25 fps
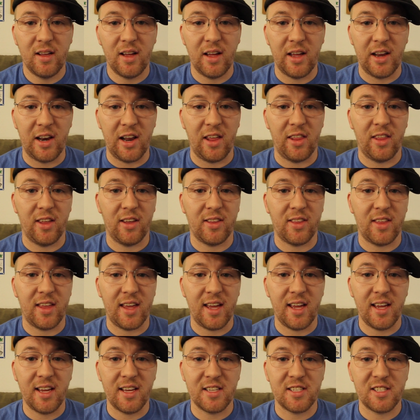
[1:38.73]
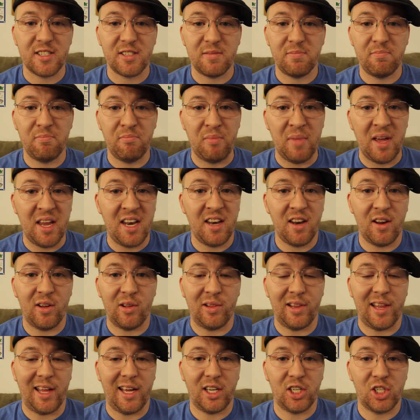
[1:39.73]
Another thing is men
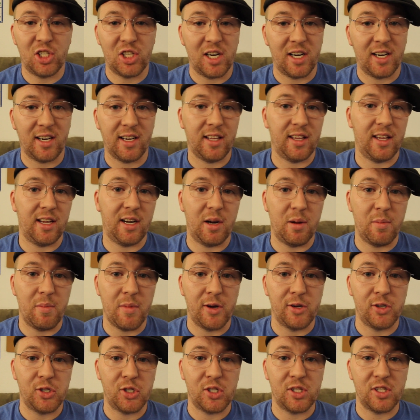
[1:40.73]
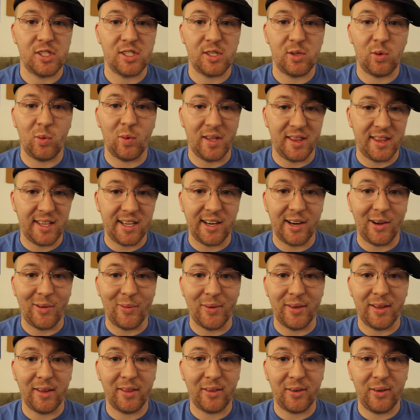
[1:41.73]
don't like sharing their emotions and what they're
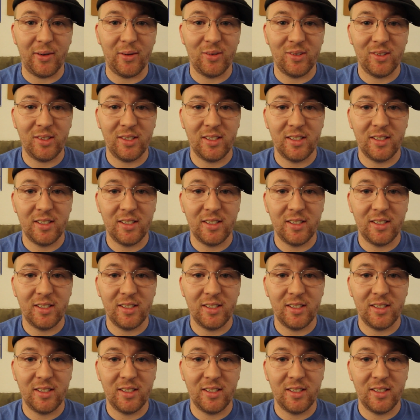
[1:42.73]
going through.